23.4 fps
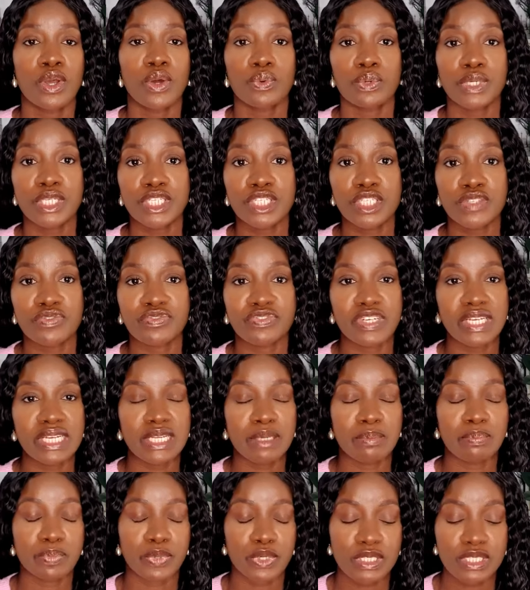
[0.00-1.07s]
which is really
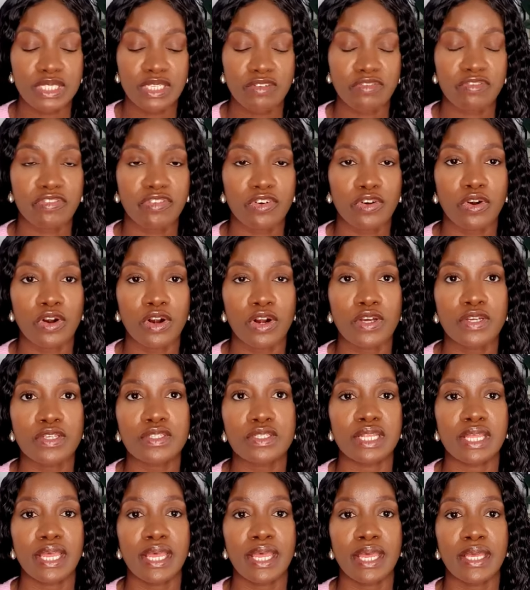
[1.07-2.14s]
important for
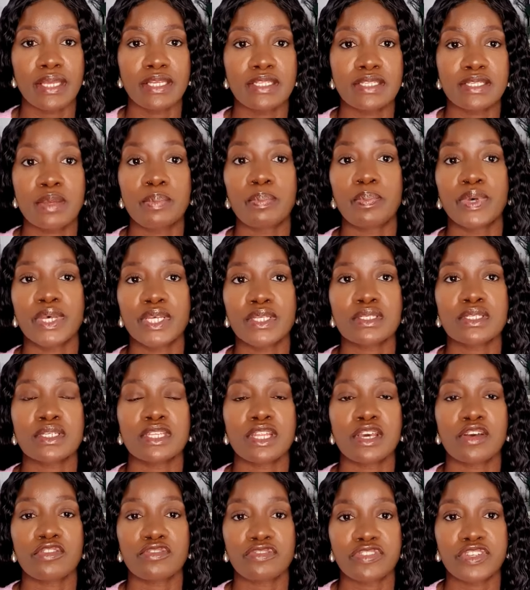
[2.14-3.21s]
us. Uh, is a
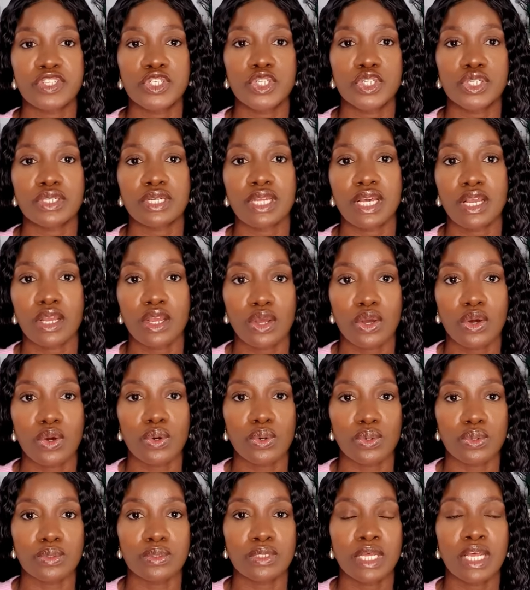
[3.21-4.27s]
personal vision and
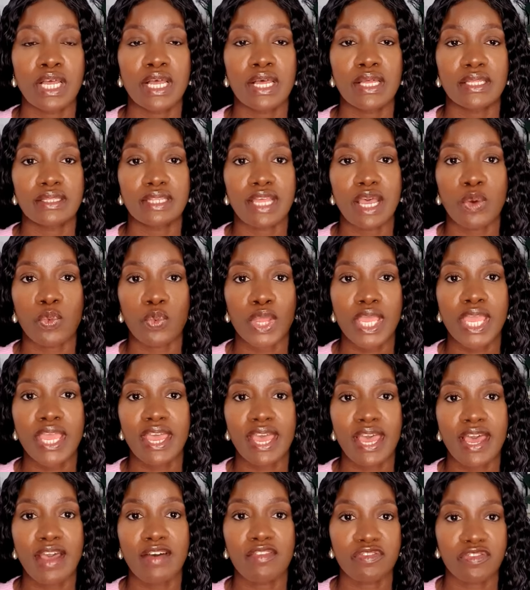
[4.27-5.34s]
goal that we
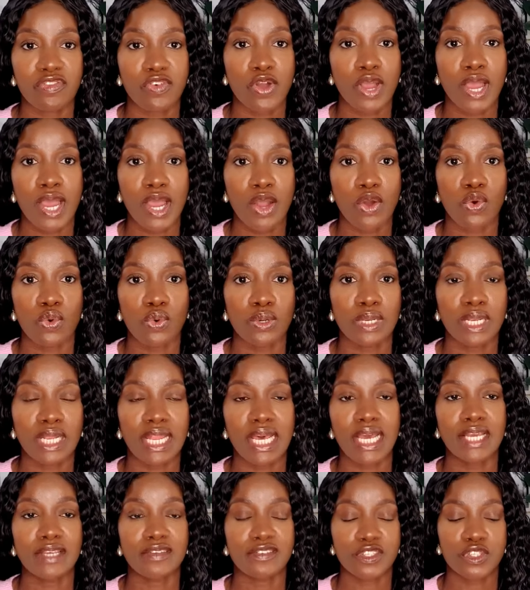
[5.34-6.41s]
have for our own
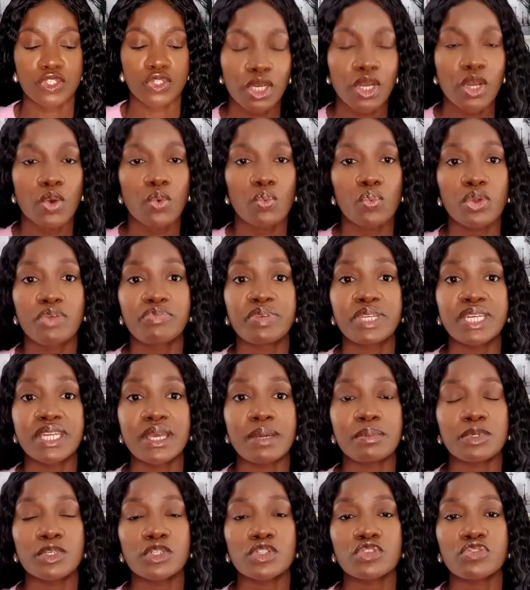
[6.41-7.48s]
lives. We've been
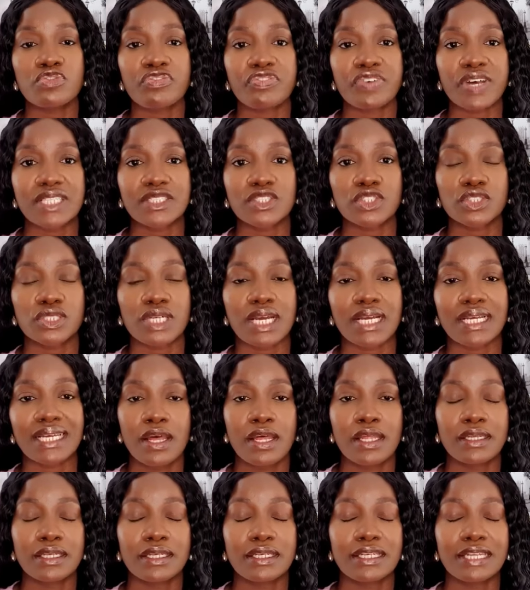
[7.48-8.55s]
able to fast track
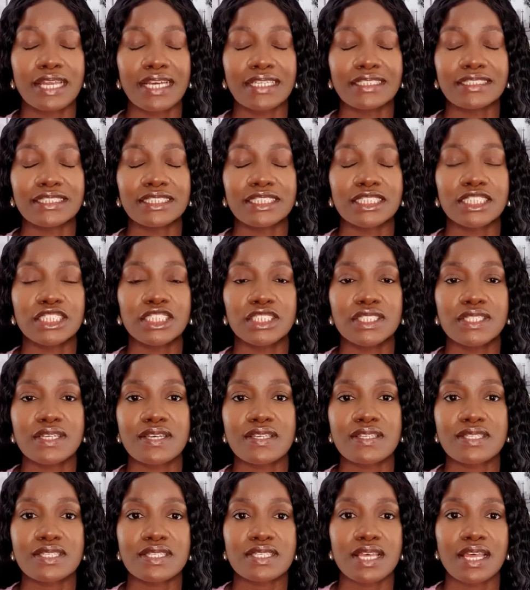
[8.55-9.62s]
nineteen
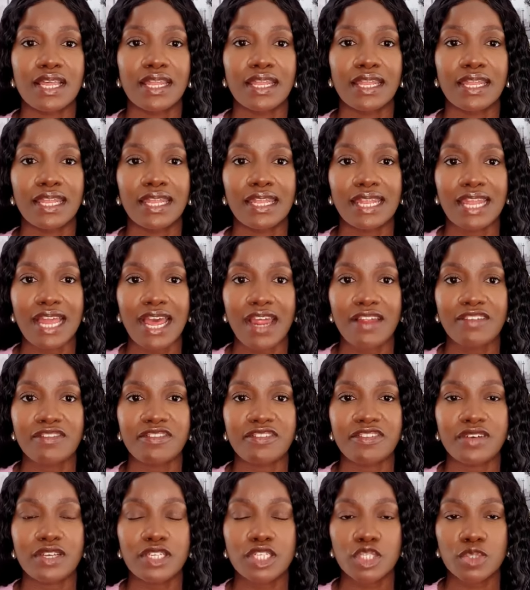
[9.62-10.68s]
years
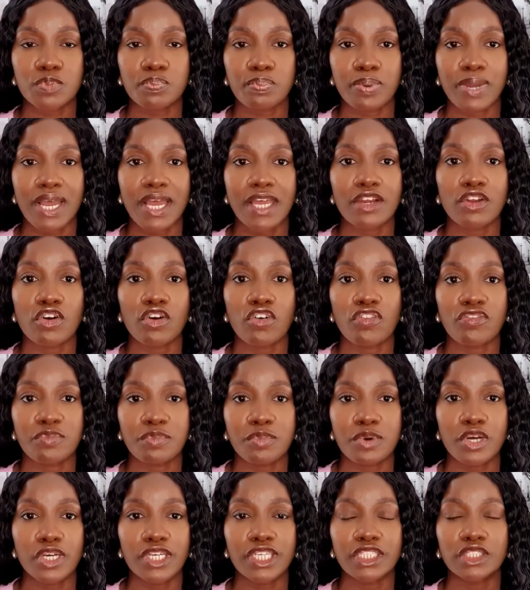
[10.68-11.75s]
lifespan of
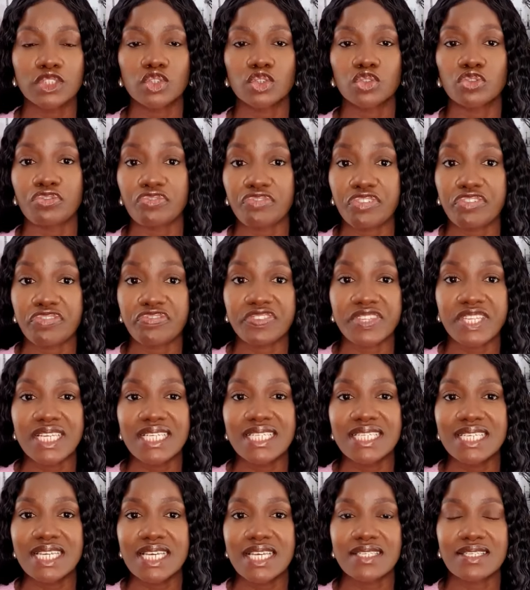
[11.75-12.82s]
mortgage to
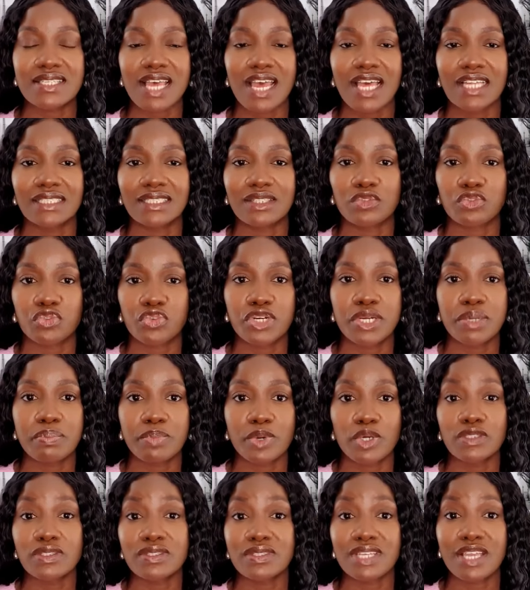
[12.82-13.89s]
fifteen years and three
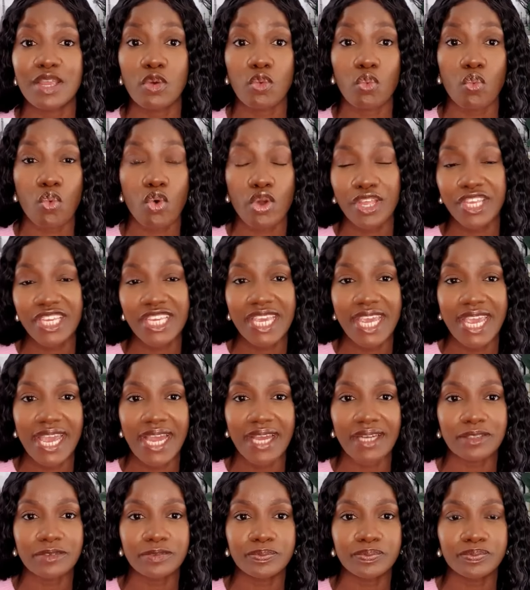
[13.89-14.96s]
months in one year,